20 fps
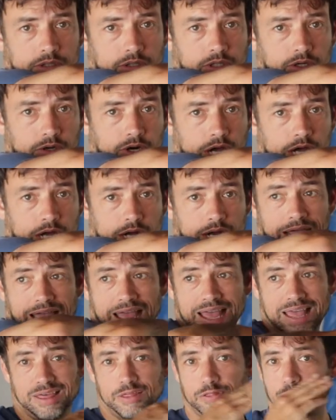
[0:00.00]
All right?
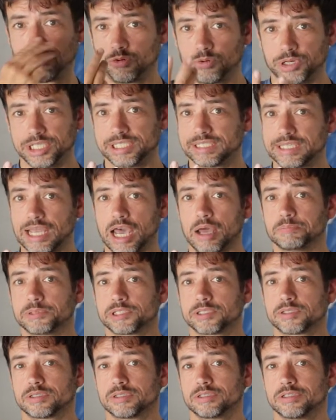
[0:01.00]
3
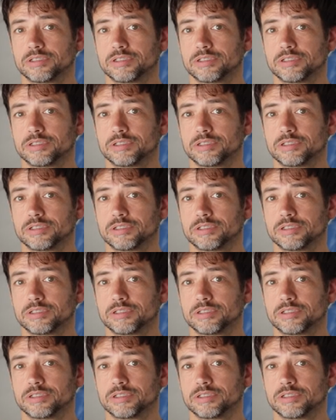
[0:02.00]
steps.